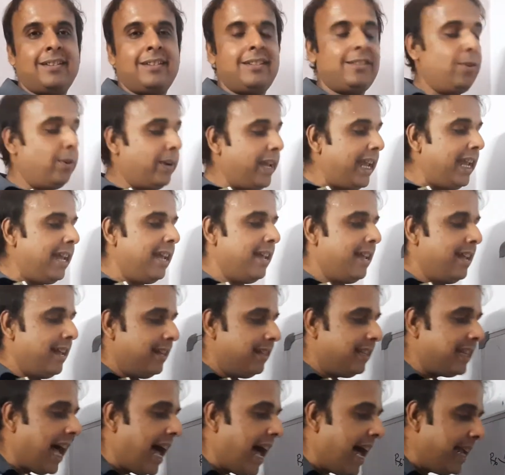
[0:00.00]
Okay,
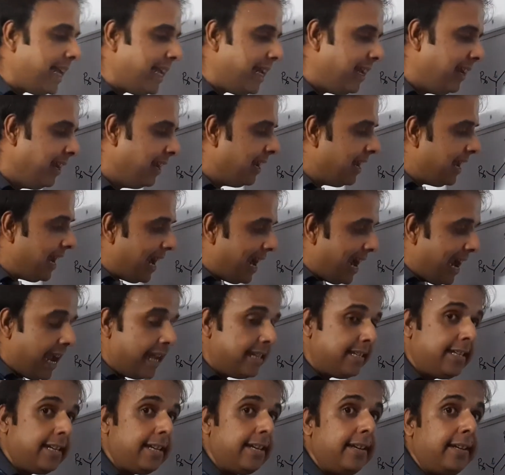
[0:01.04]

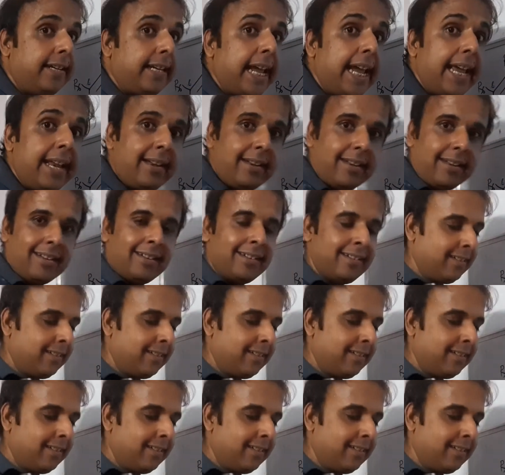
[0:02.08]
thiazidine.